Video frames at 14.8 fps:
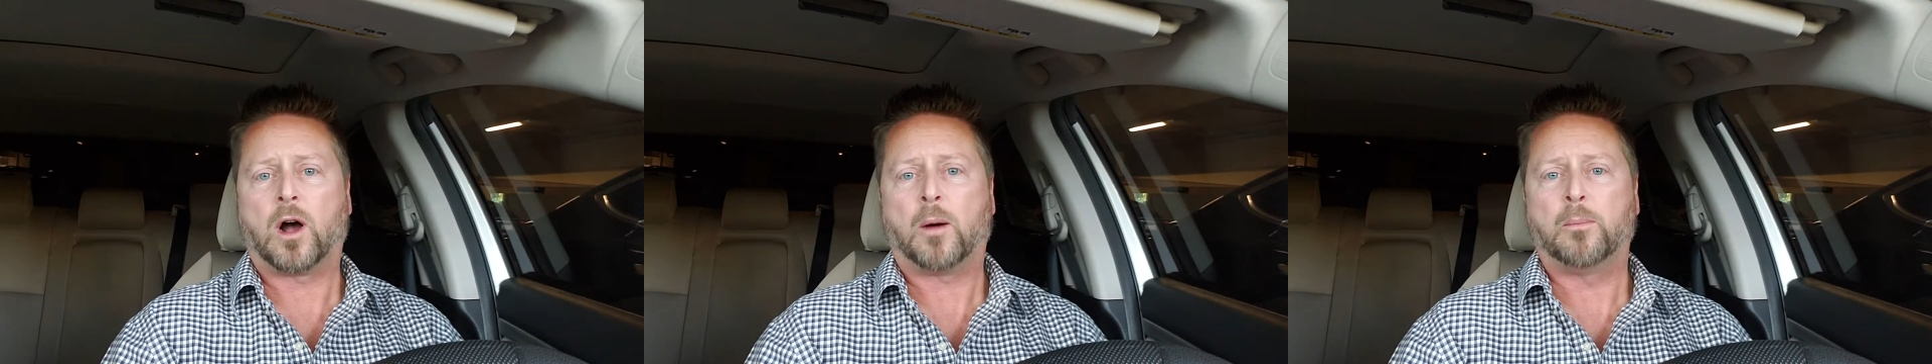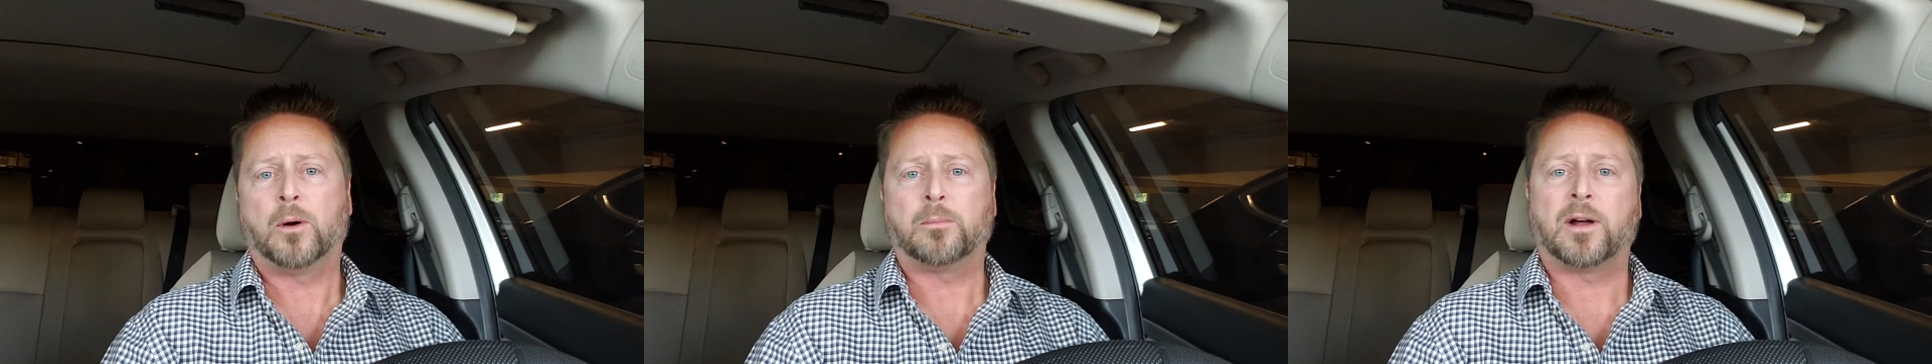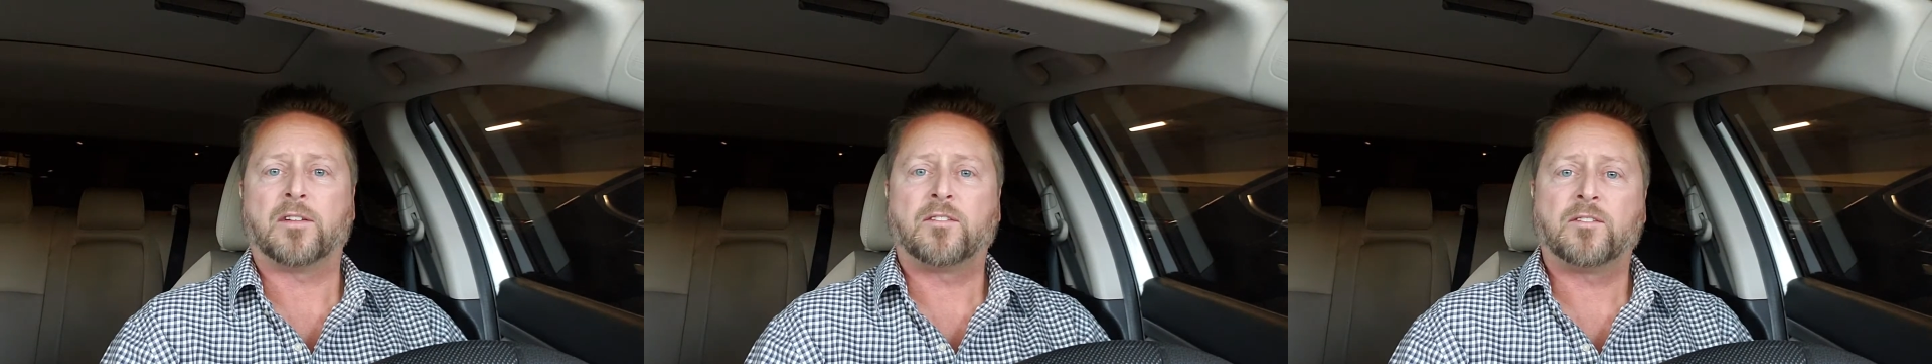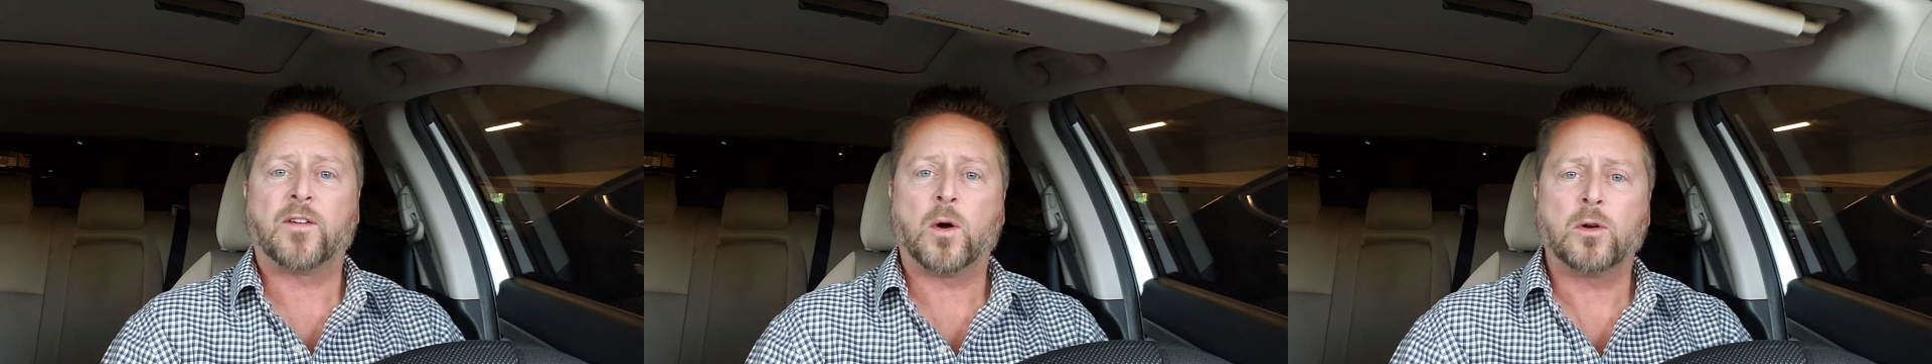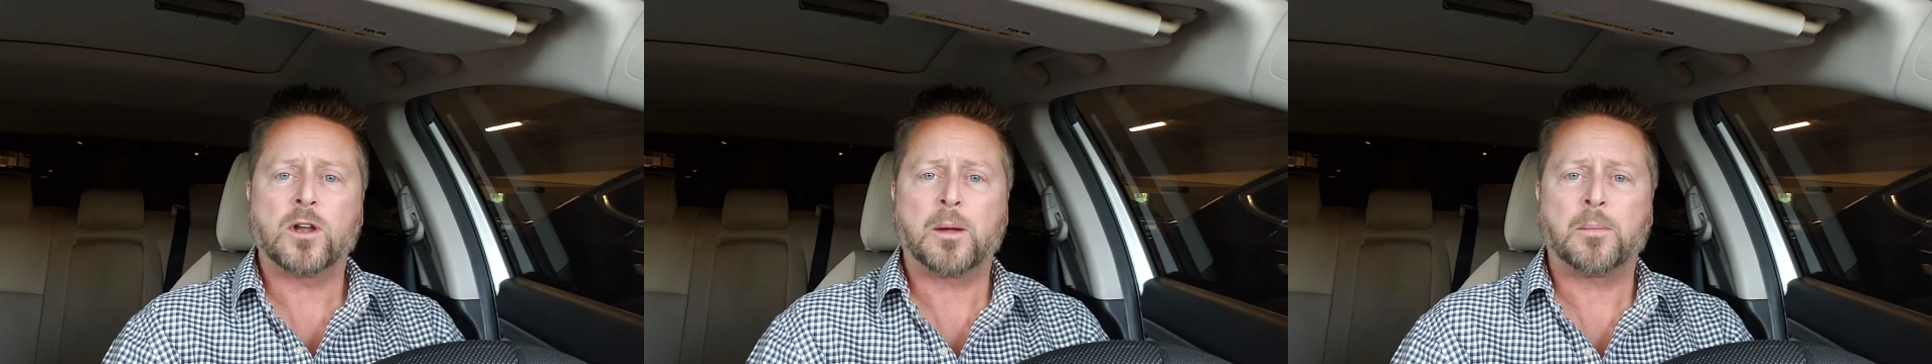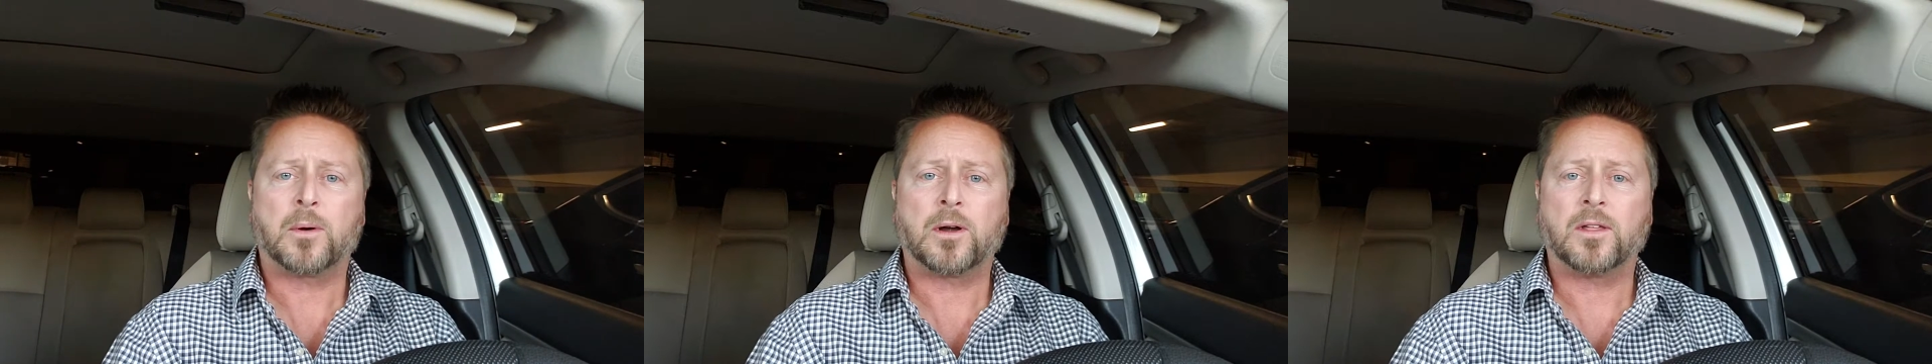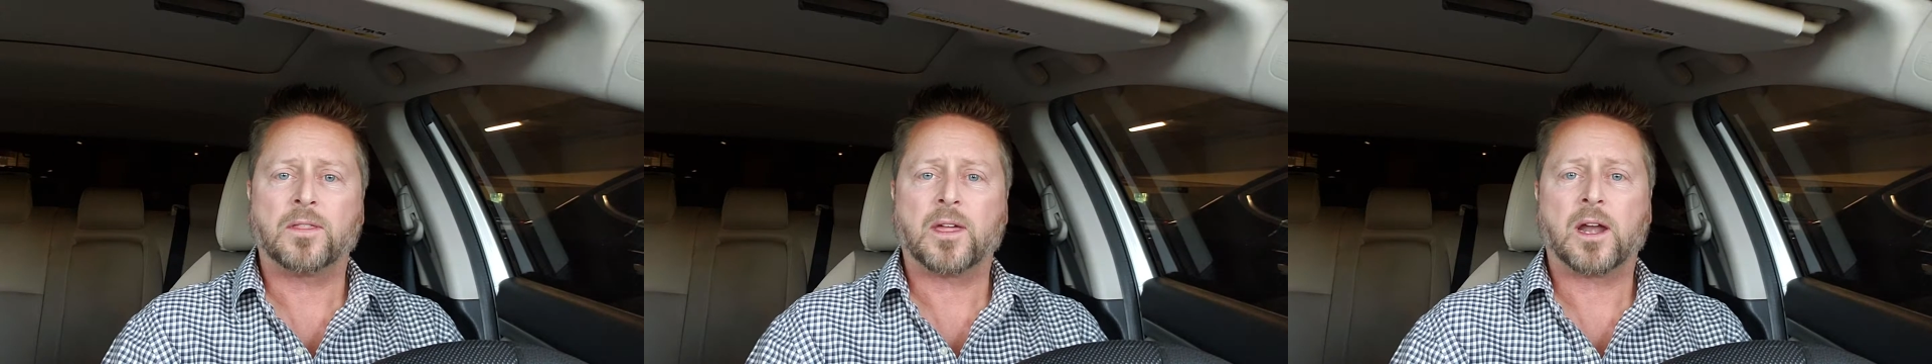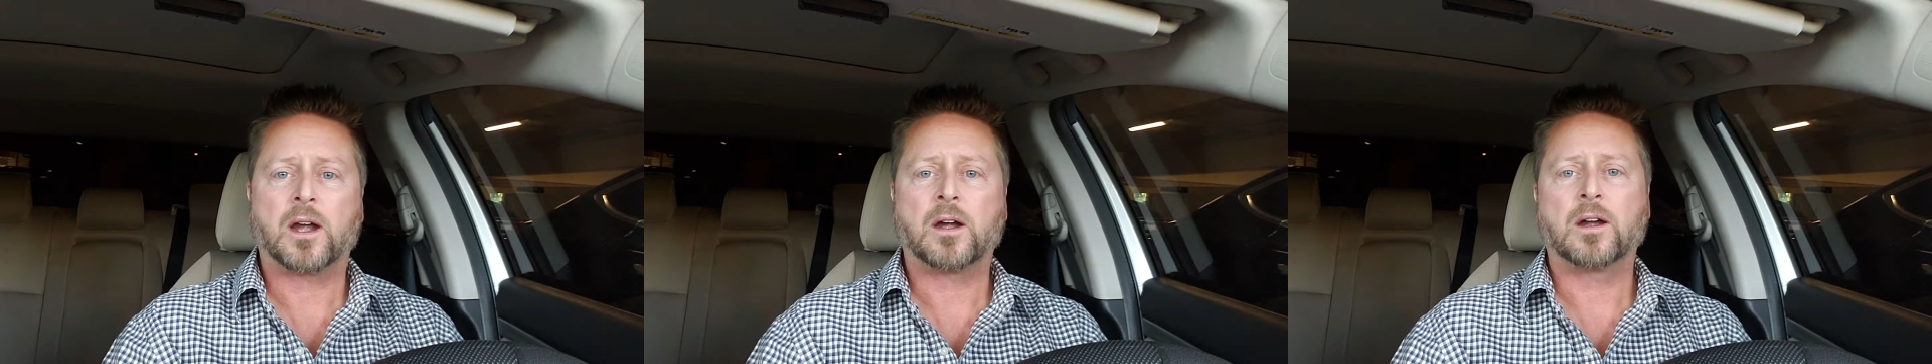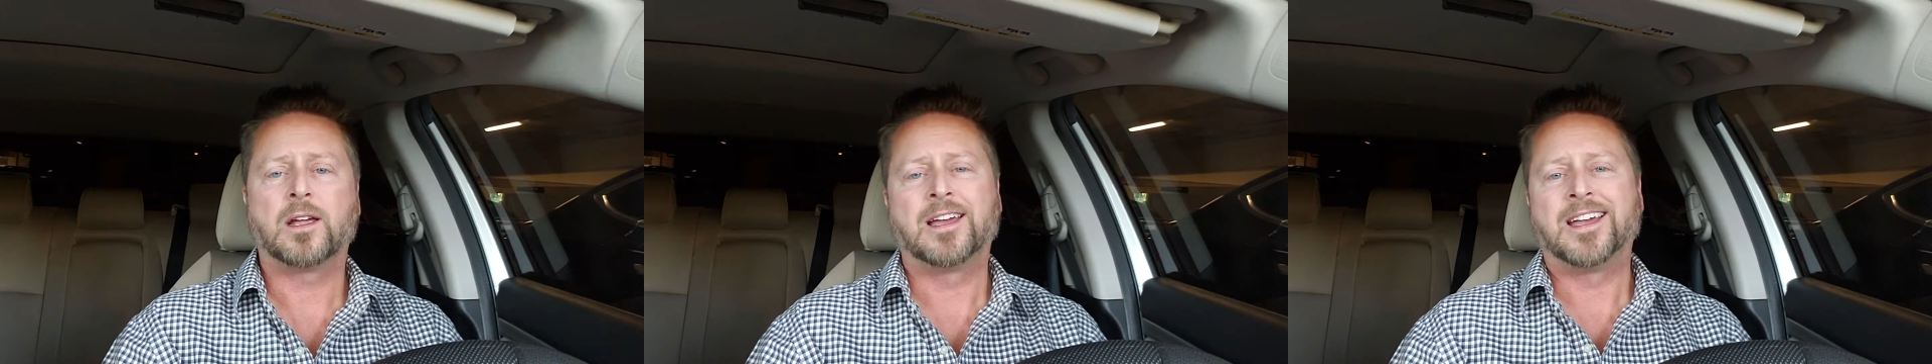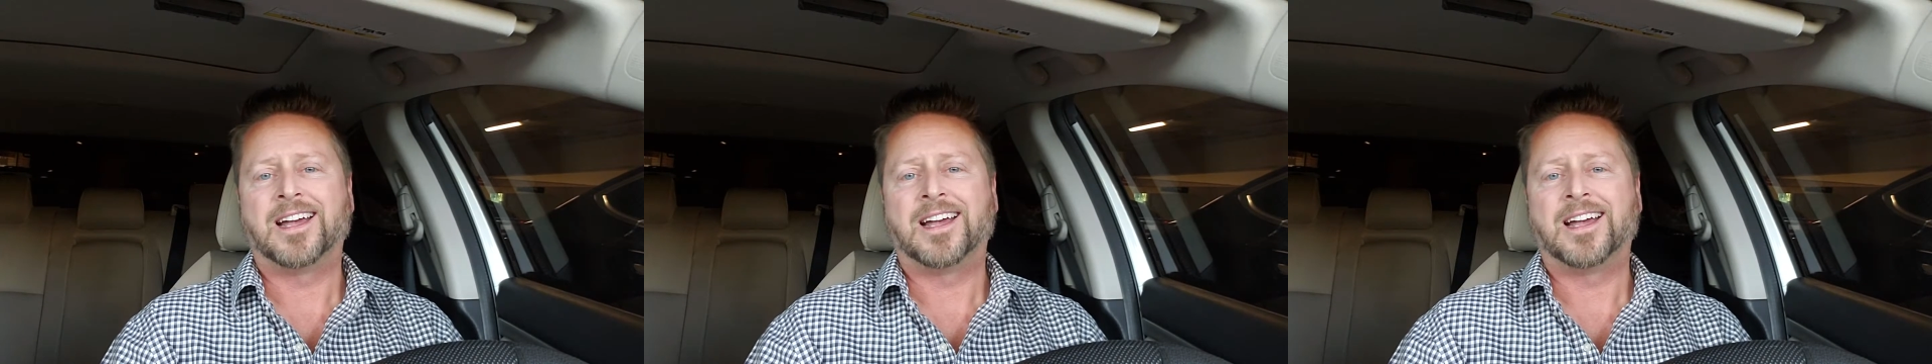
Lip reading: I'll put my phone number in there,